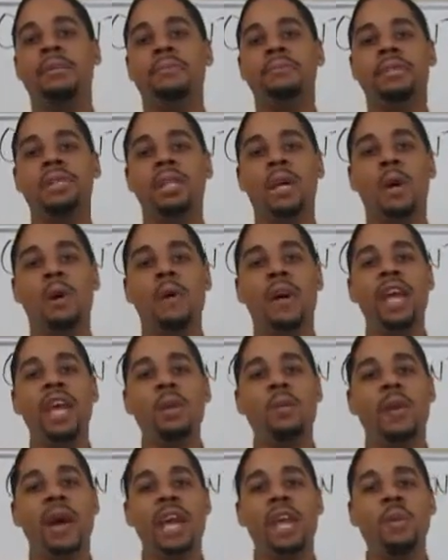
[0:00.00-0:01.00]
So
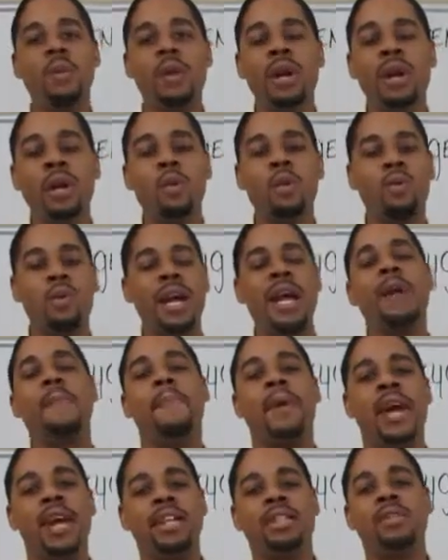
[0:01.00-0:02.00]
anyway, he went on a
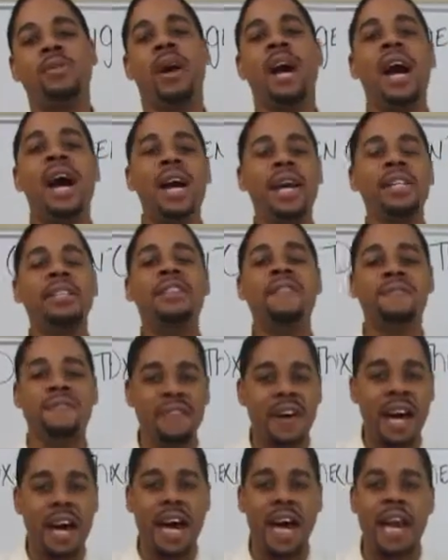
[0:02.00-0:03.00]
rampage trying to
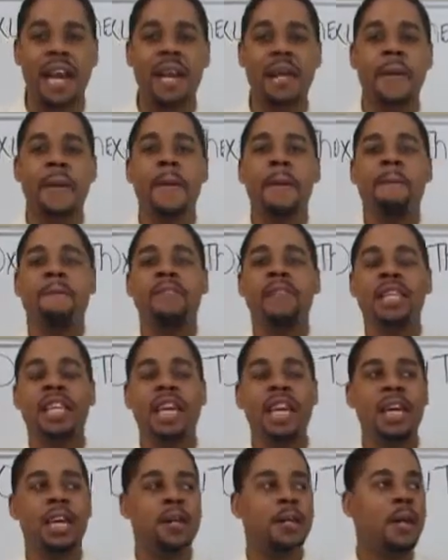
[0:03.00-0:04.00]
find
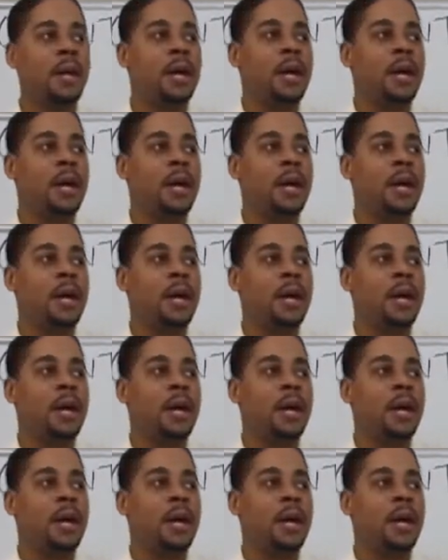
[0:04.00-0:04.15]
the